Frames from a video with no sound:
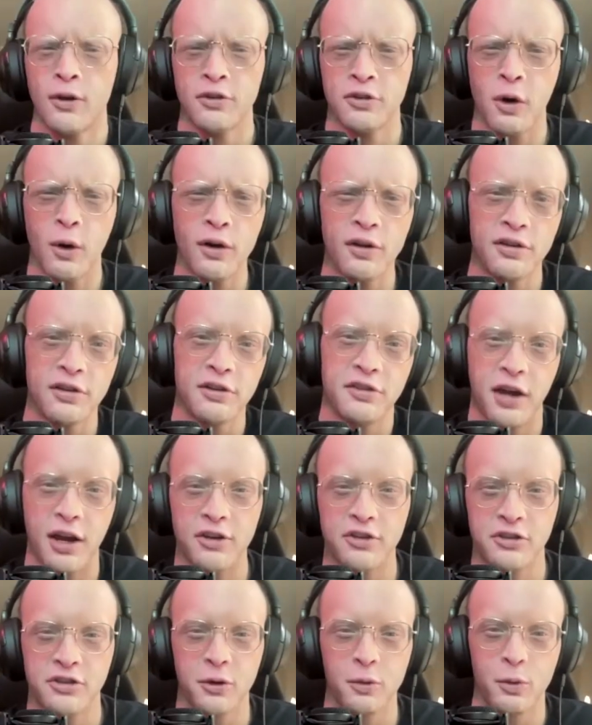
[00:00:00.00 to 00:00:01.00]
always a
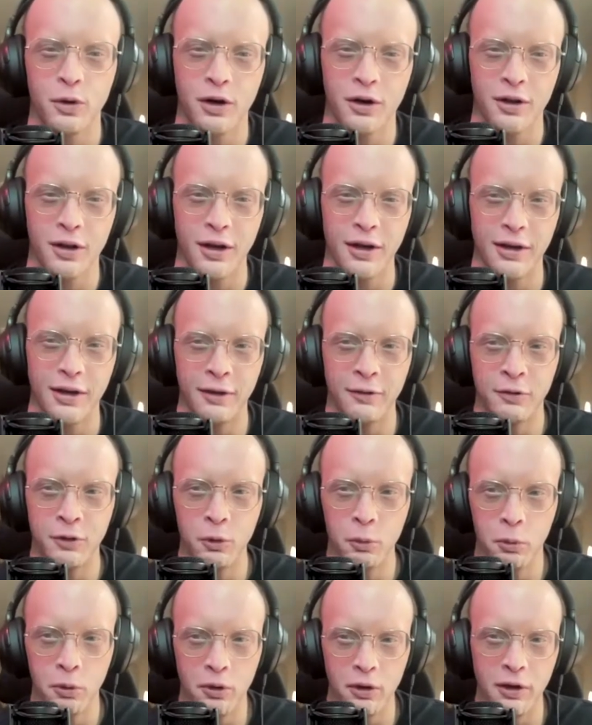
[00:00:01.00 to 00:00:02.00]
tension where, like, if
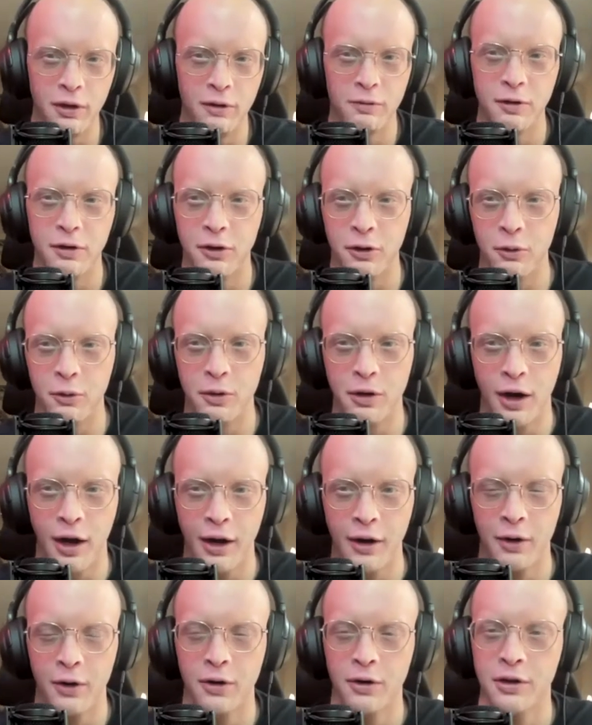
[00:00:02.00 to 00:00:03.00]
you believe in human
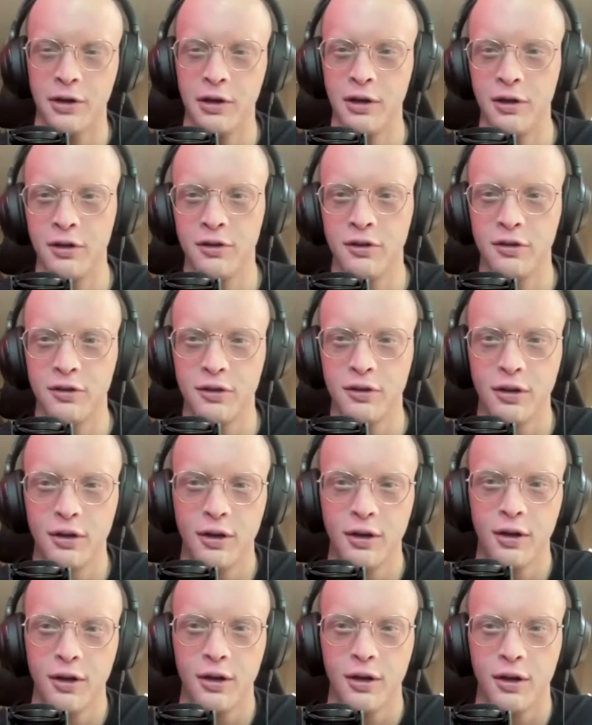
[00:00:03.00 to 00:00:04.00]
hierarchies,
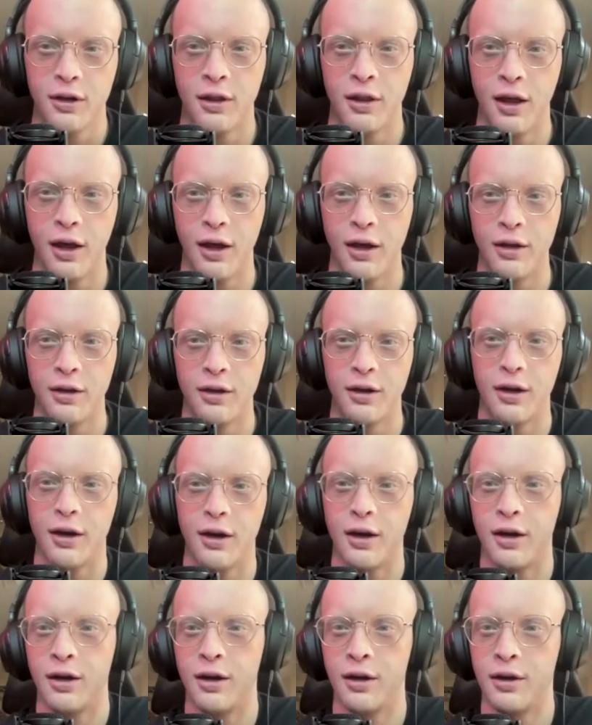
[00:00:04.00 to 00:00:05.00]
then
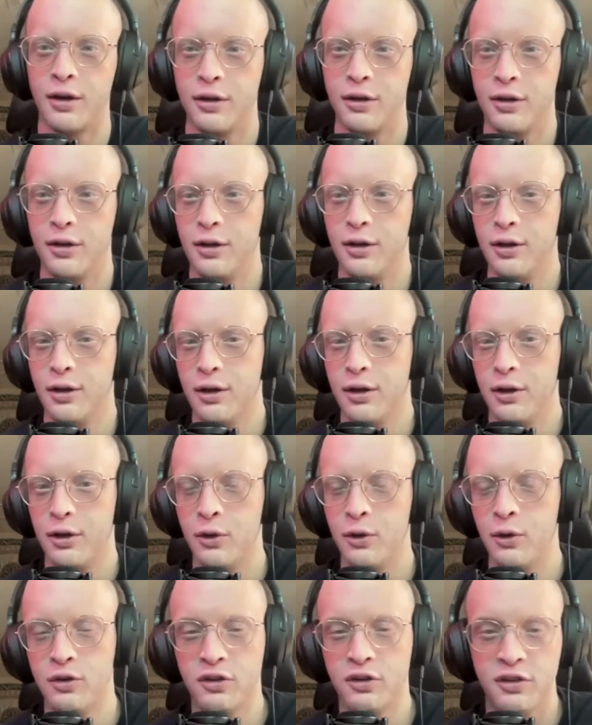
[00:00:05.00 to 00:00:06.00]

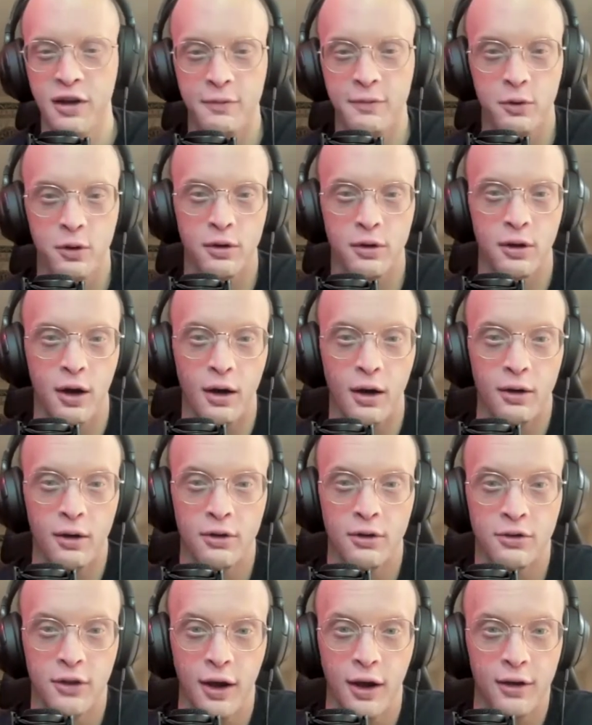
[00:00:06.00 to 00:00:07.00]
you just have to
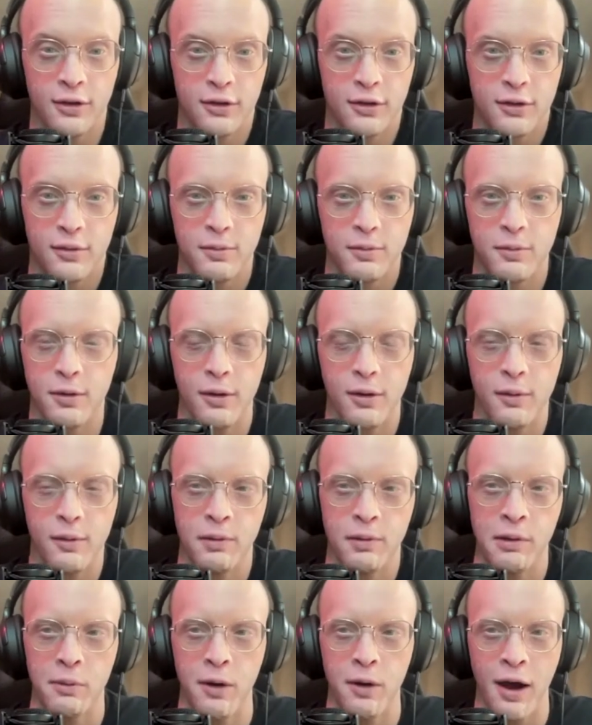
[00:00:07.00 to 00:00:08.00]
acknowledge that
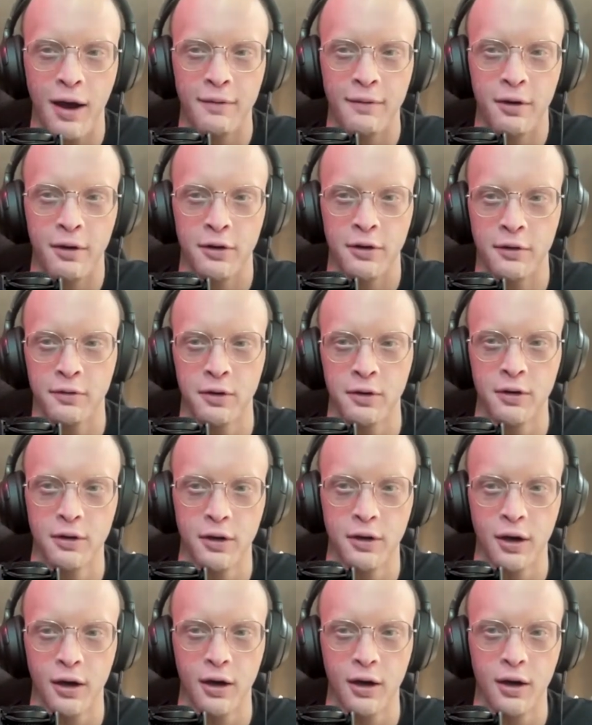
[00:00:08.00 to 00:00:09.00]
people have their
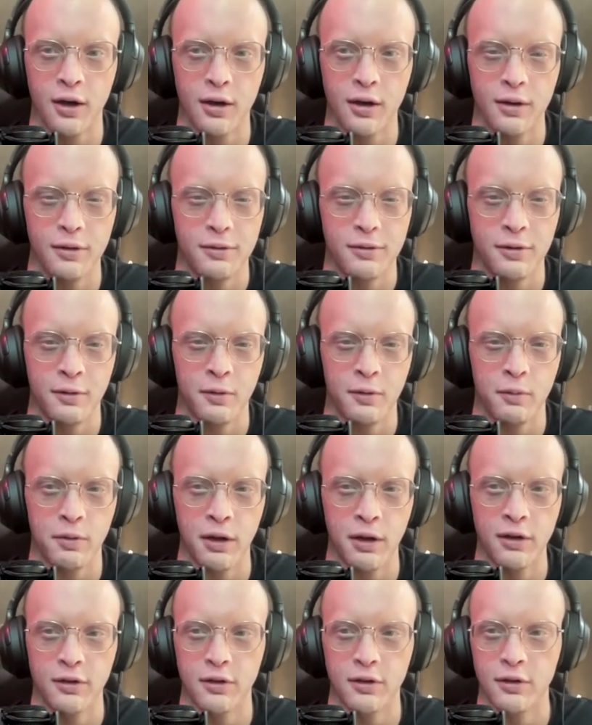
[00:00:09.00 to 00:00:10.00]
different
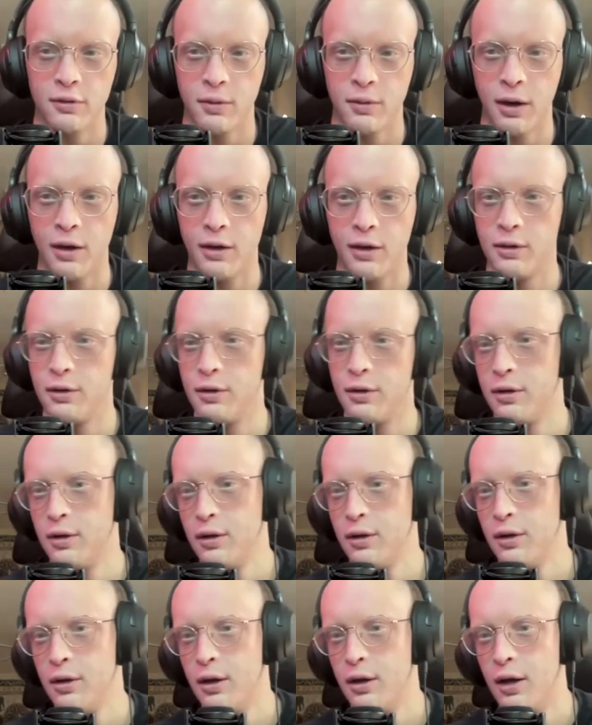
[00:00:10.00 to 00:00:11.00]
places, right?
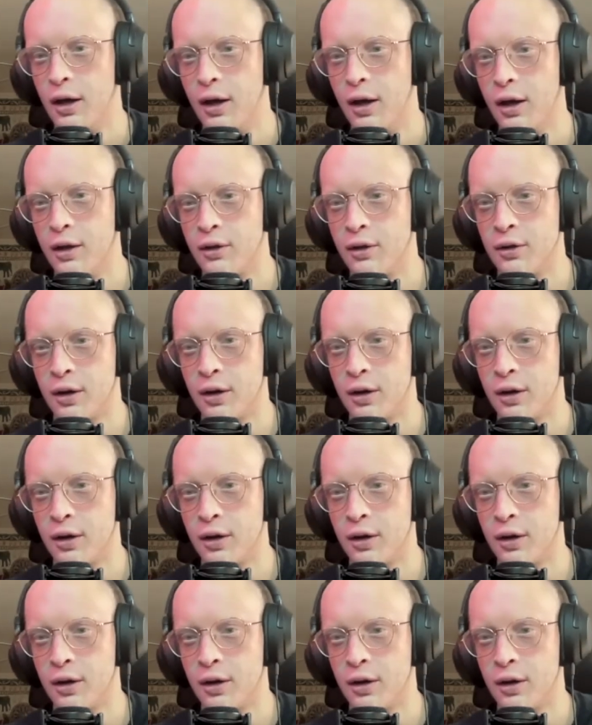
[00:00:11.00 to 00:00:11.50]
And